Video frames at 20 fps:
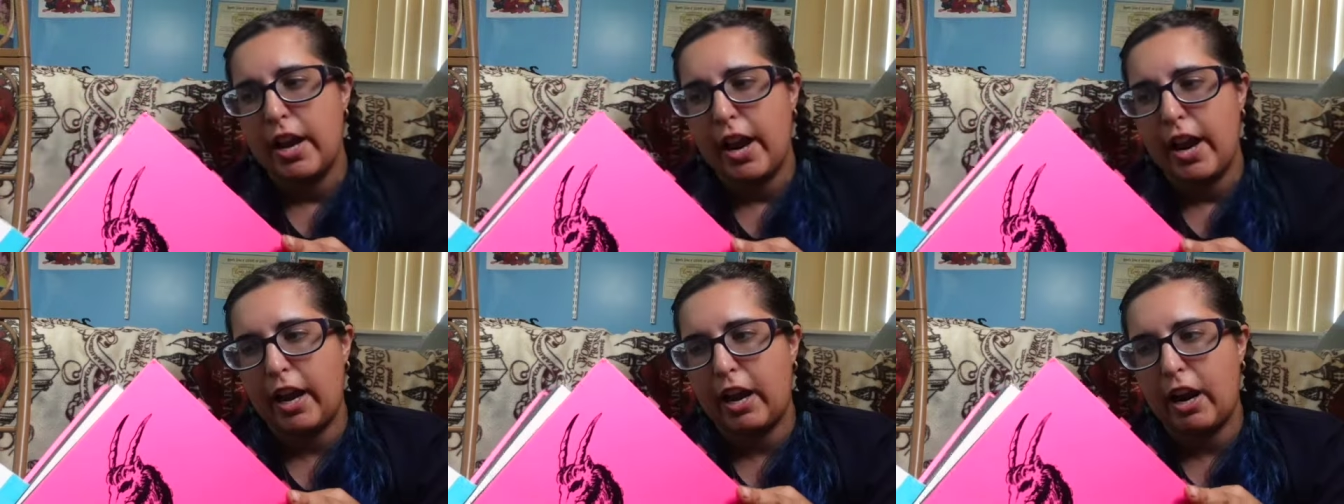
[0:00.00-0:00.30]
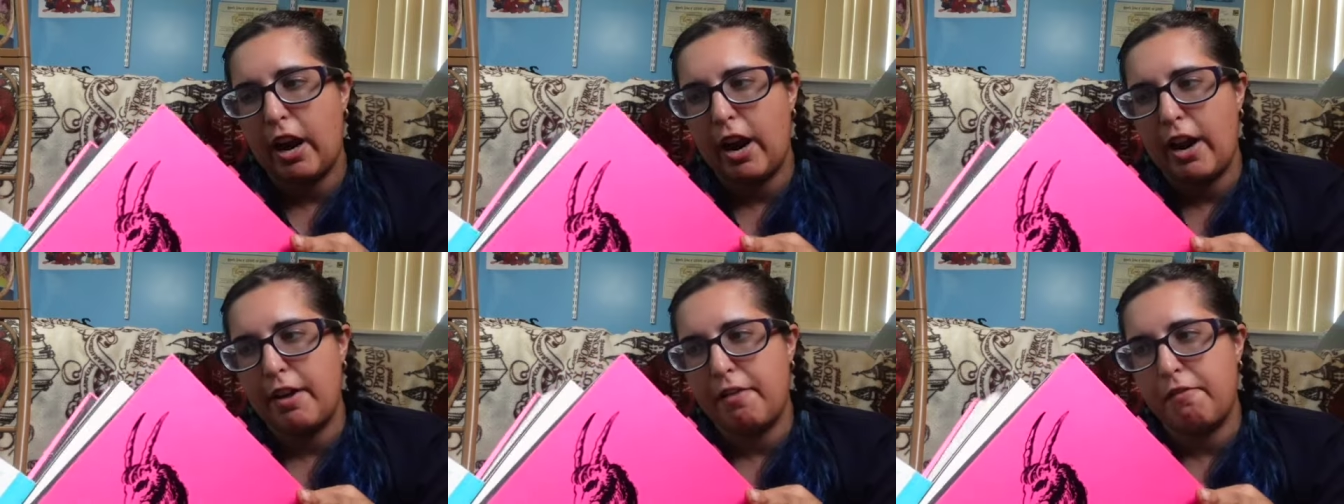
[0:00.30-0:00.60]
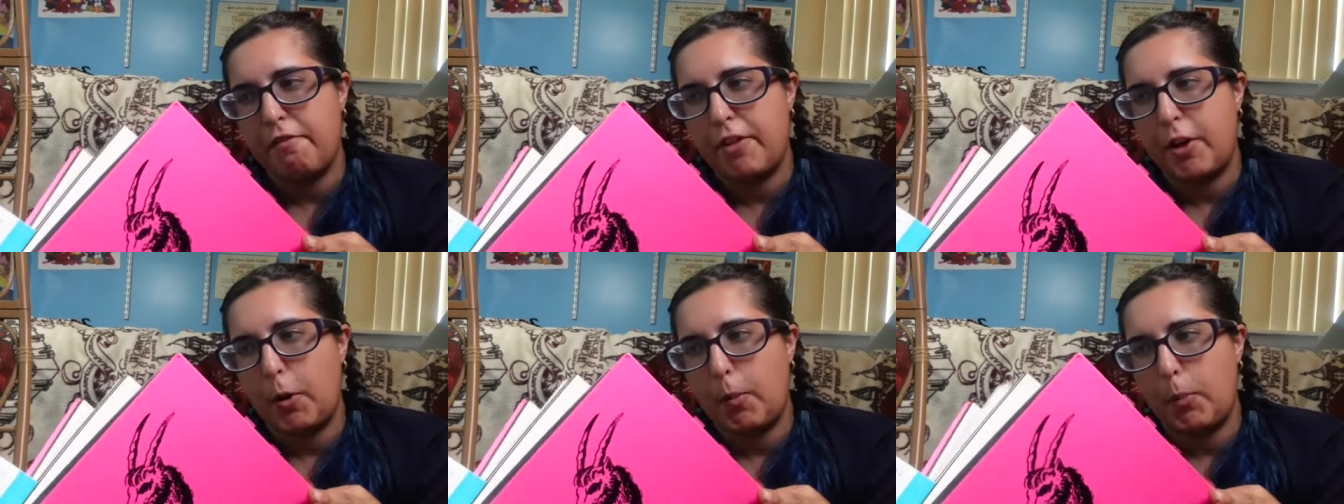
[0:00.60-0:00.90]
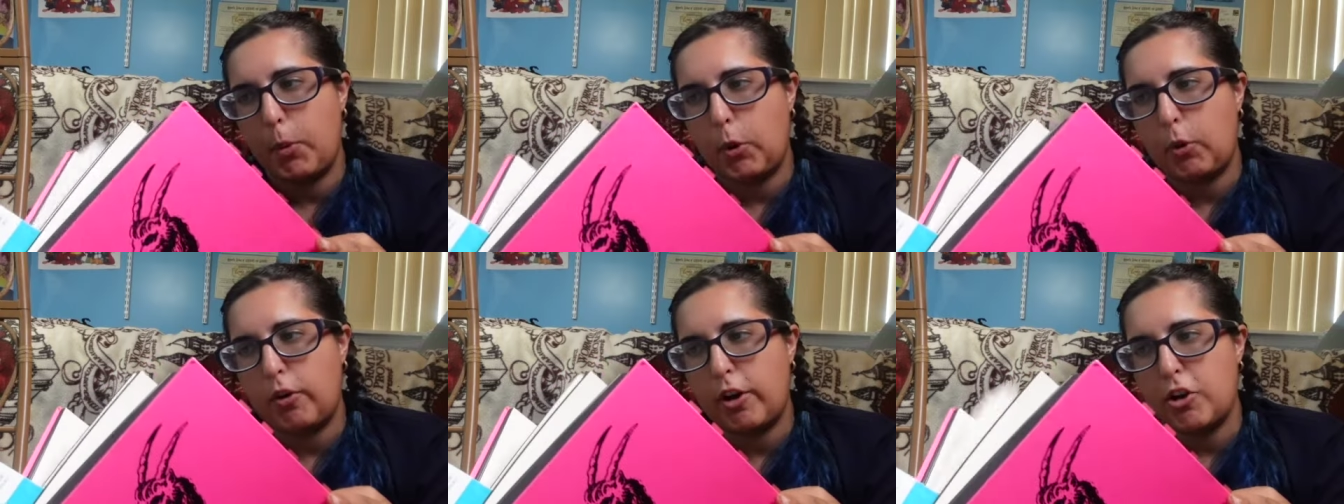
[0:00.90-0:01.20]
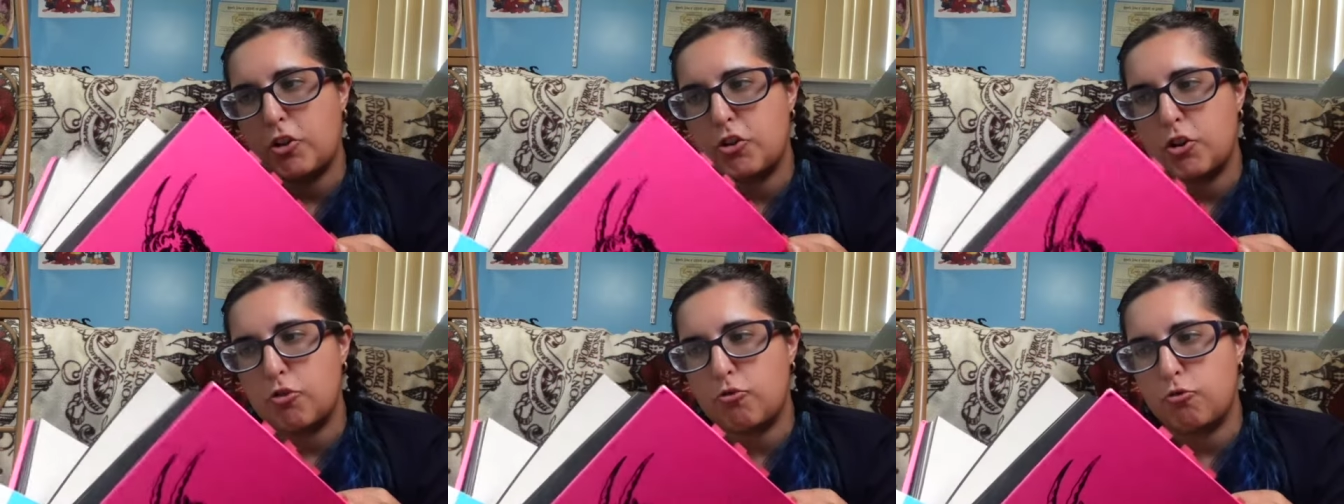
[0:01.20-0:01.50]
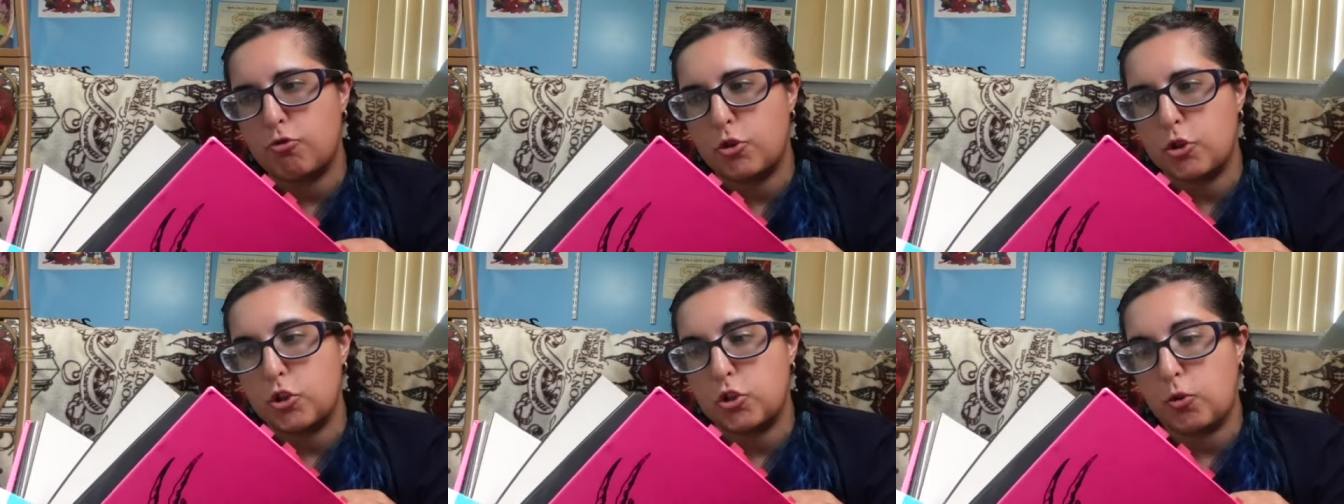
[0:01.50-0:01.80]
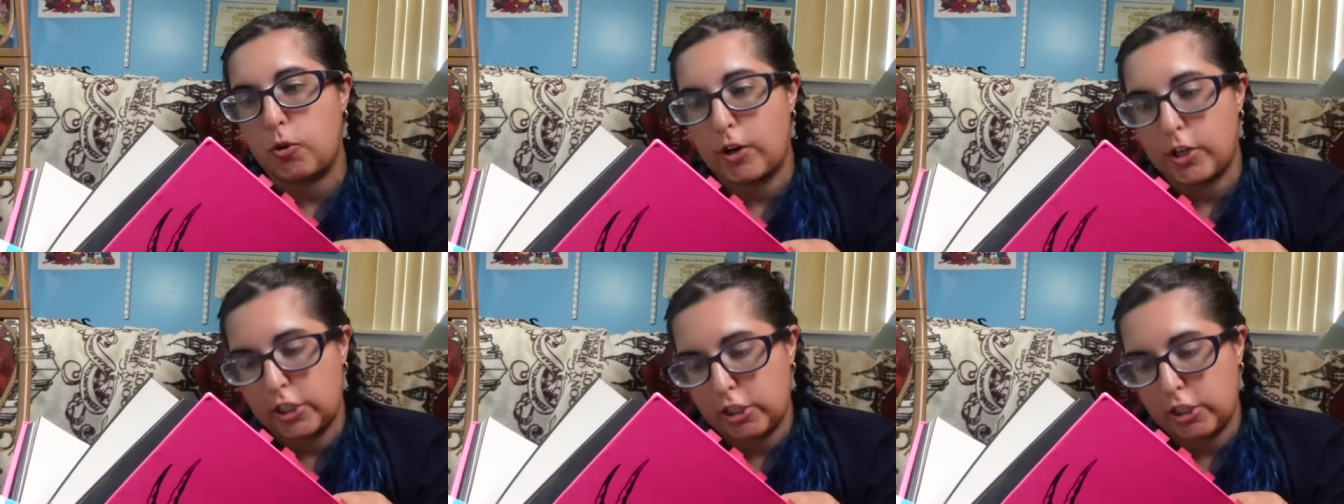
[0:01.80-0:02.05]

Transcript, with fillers: and kind of their progression through the story.